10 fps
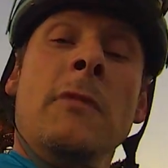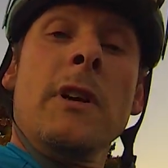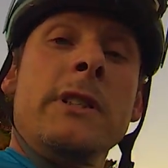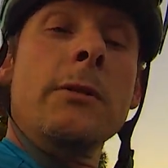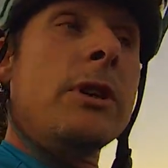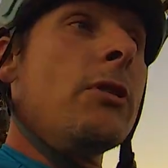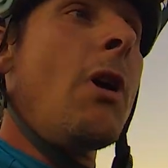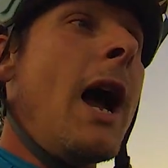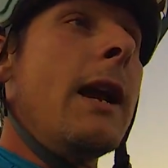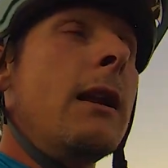See what you
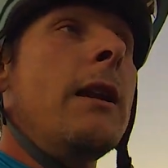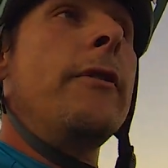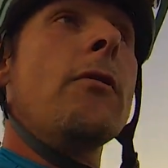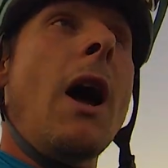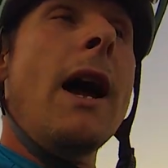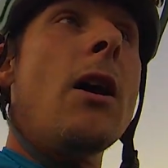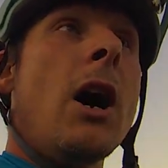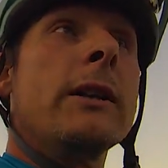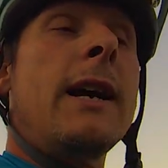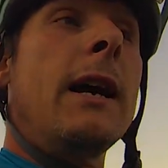ride. And if you ride a
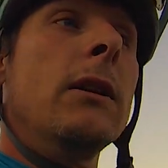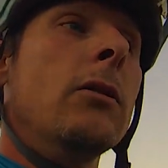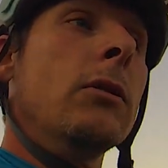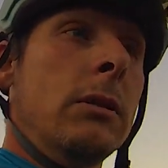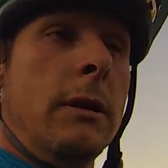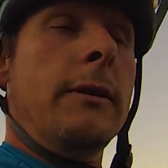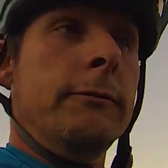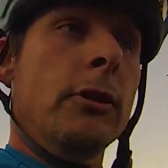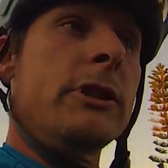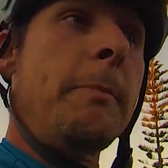hardtail or
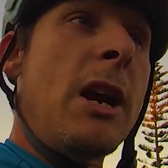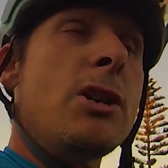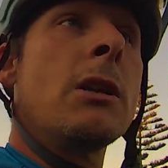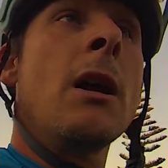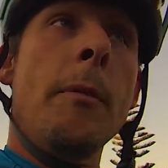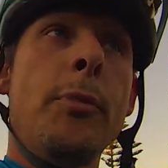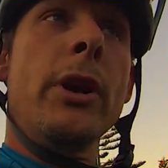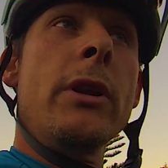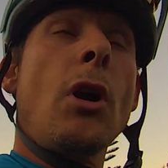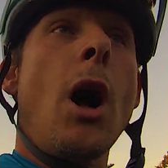full suspension,
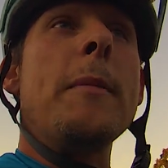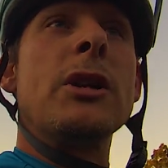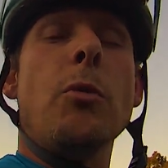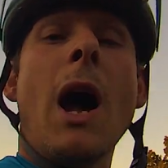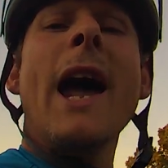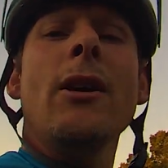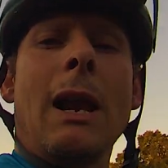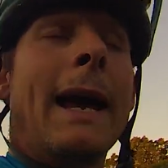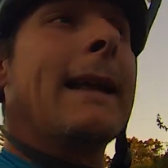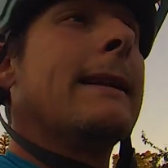put in the comments why you
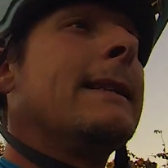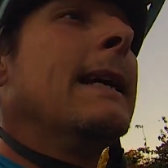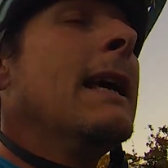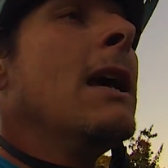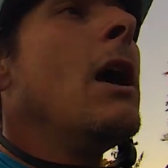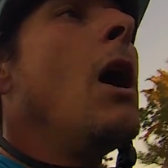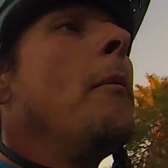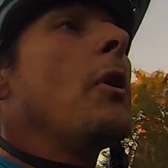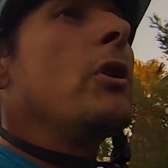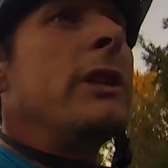like it.
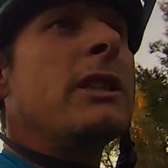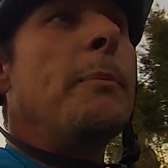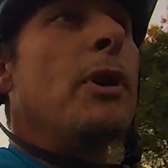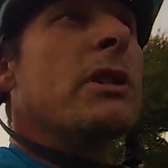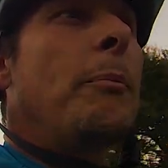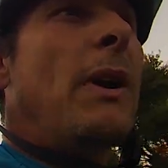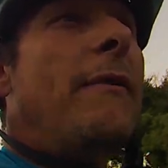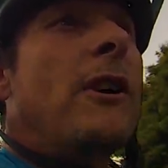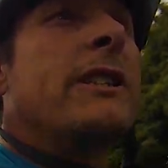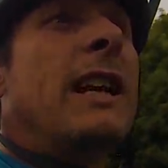Because it's a personal
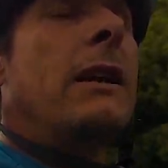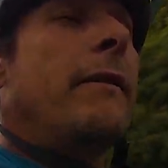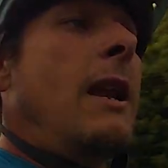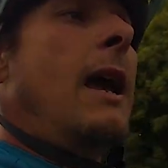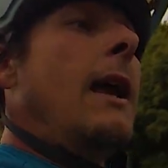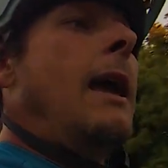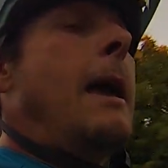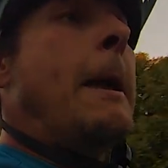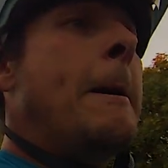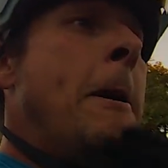preference at the end of the day.
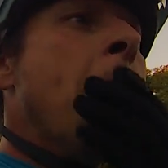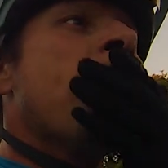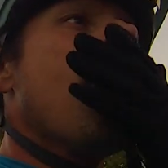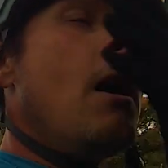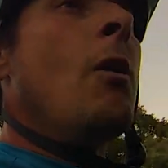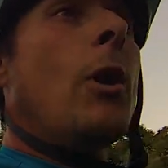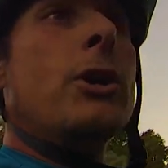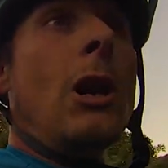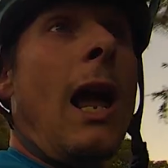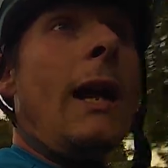What
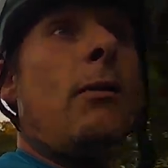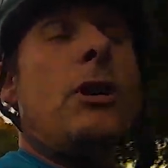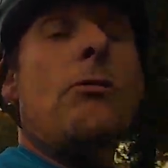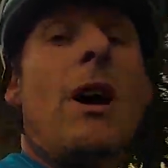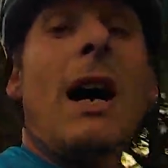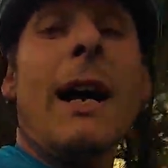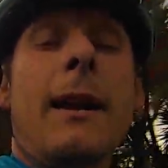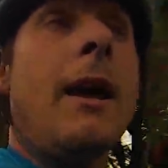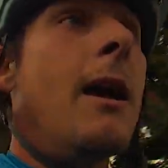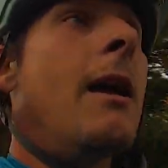you like, what you
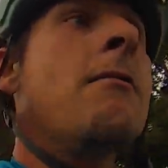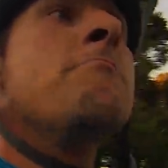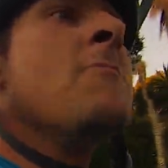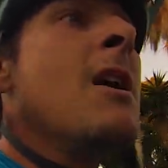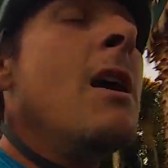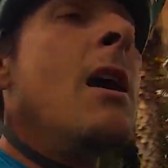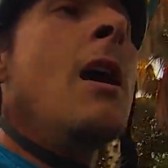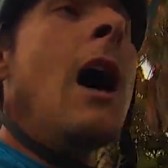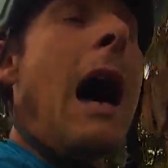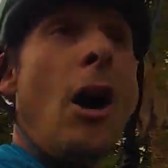ride,
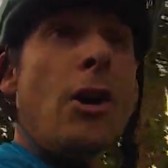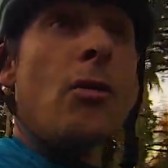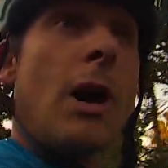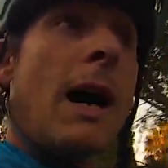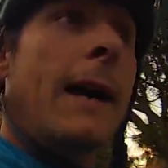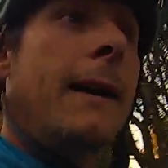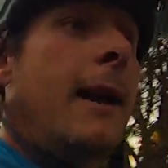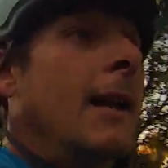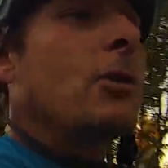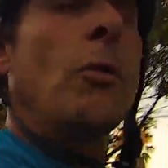how you ride,
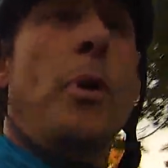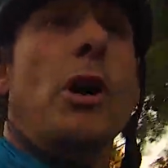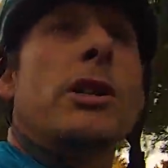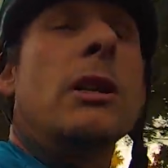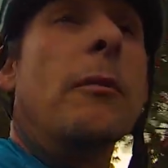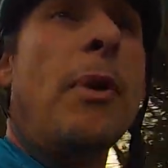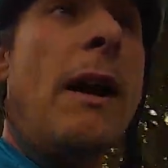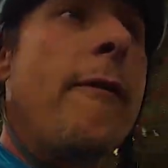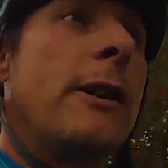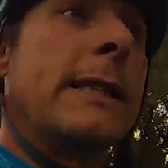it's all personal
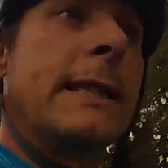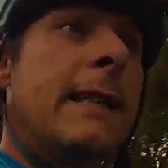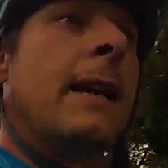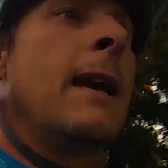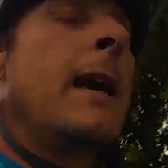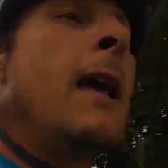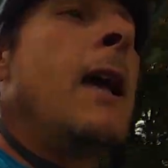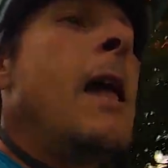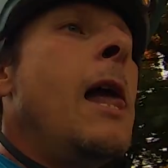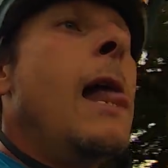preferences.
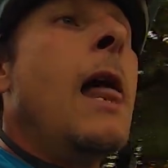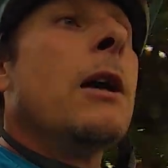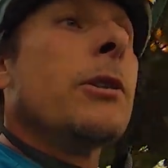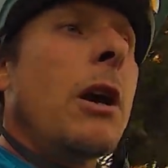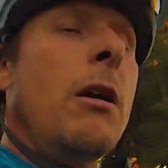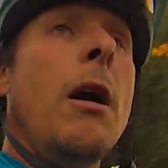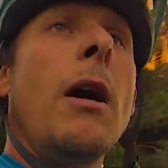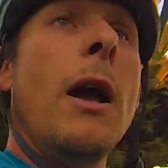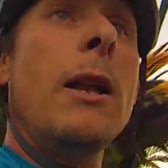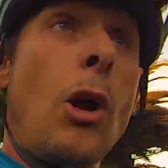So
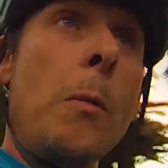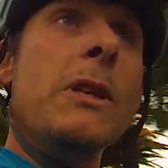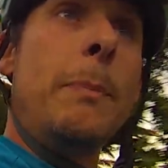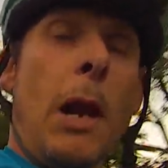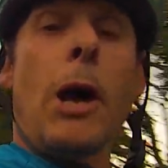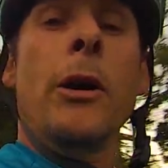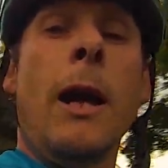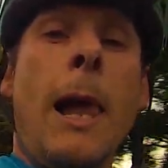in the comments below,